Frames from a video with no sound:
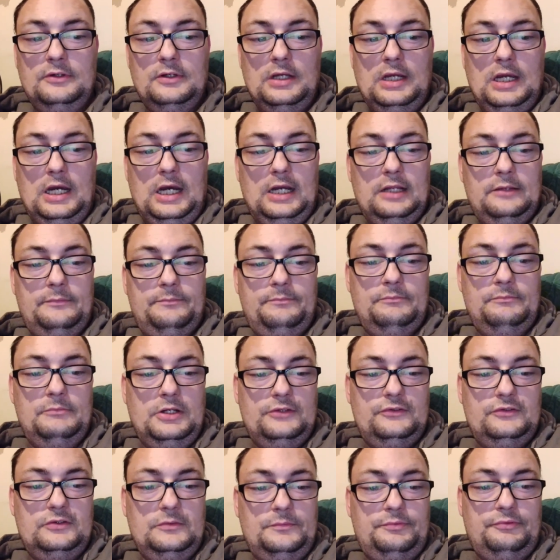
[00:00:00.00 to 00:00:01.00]
I'd
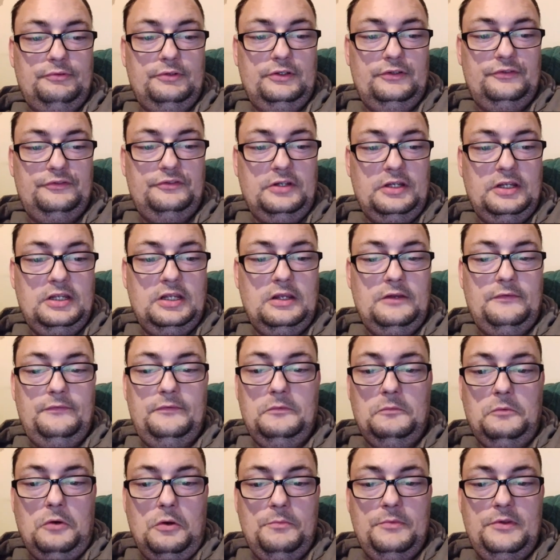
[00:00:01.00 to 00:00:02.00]
much appreciate it. If you
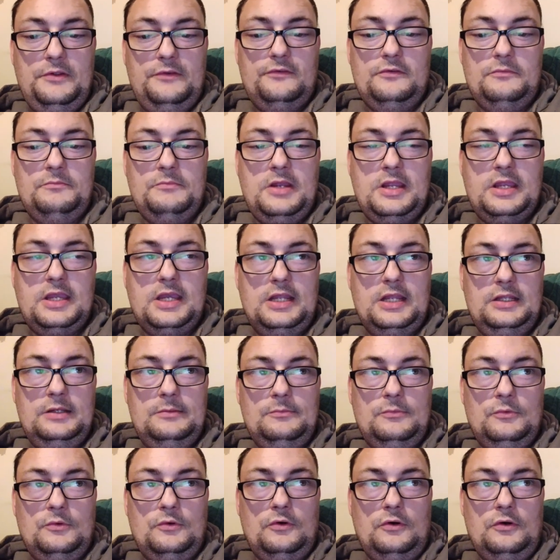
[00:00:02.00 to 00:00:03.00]
want me to make any
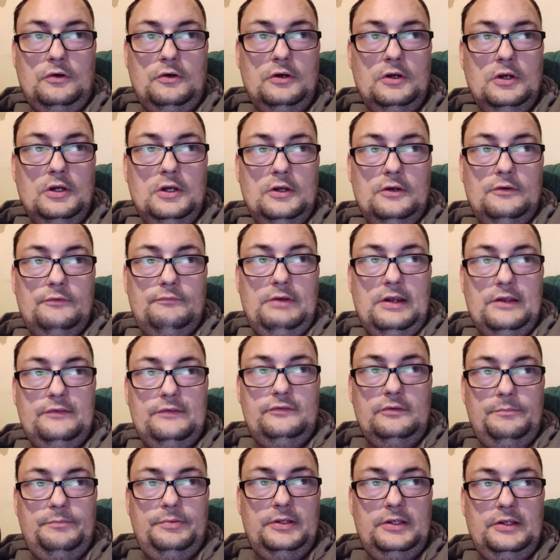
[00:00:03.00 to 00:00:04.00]
more
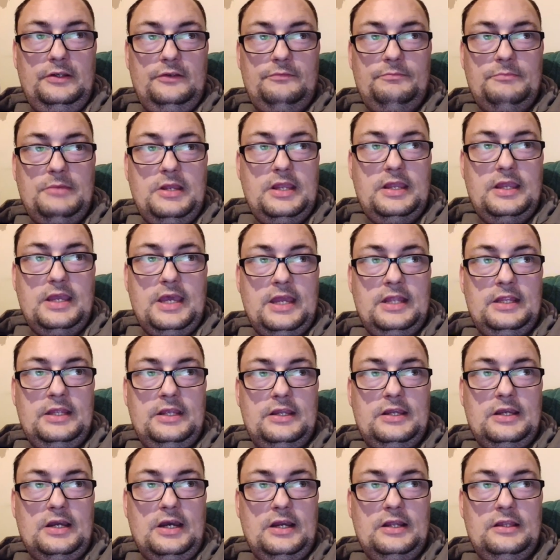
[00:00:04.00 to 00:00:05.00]
recipes, make any
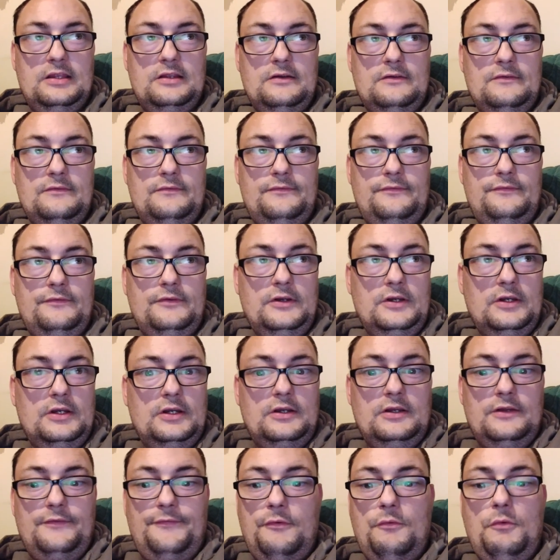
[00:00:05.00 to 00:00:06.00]
kind of,
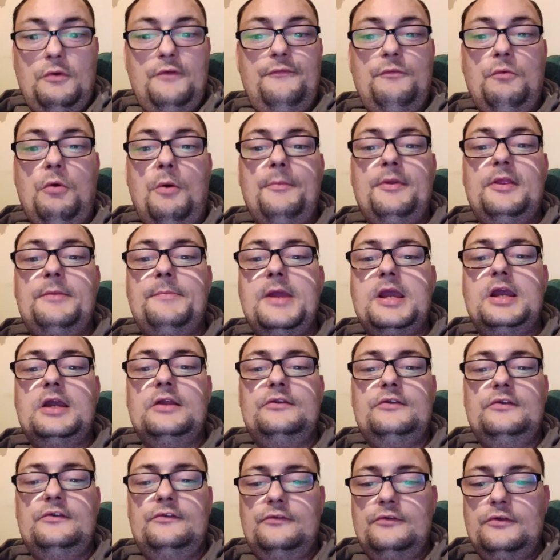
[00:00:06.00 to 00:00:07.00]
if you even want me to make a
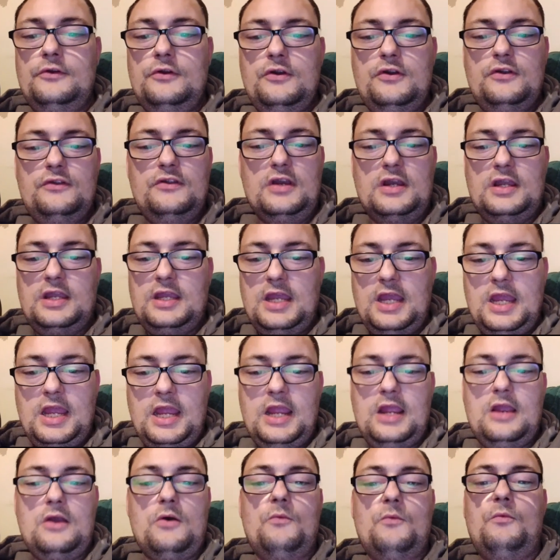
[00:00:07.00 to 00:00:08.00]
dessert, a
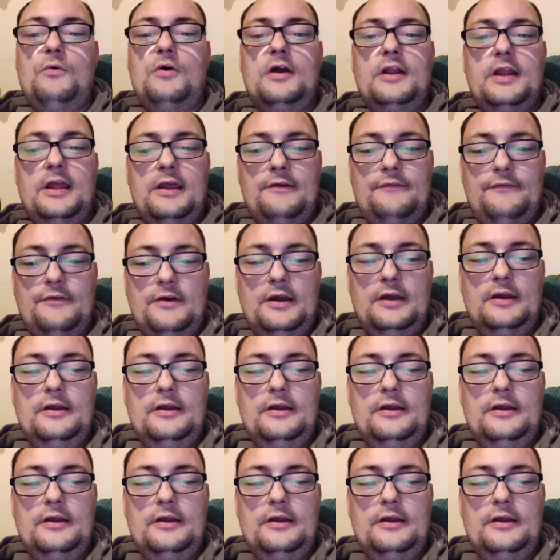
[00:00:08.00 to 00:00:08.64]
cake, whatever,